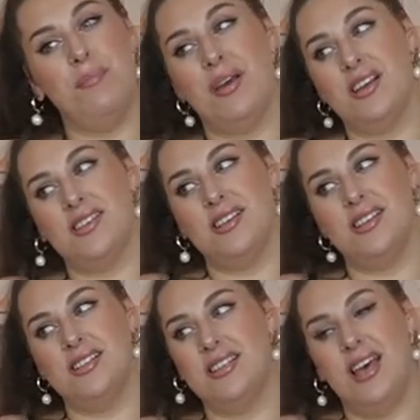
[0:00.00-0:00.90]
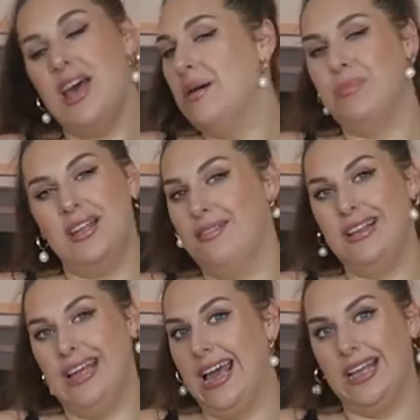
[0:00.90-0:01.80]
in pictures, but they
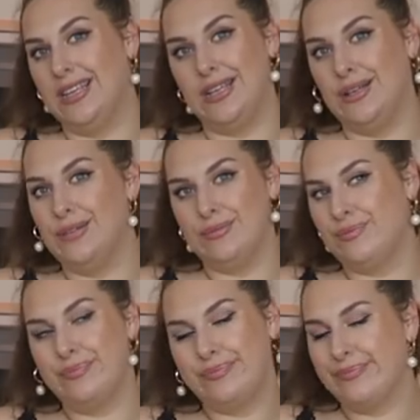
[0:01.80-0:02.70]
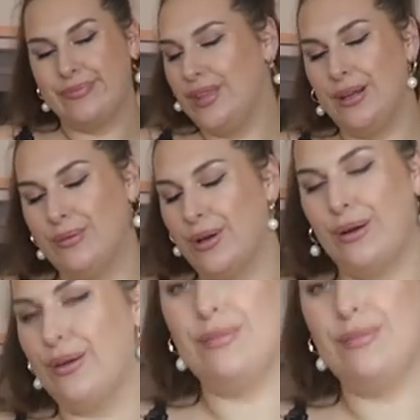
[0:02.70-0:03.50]
really ain't cute. No go.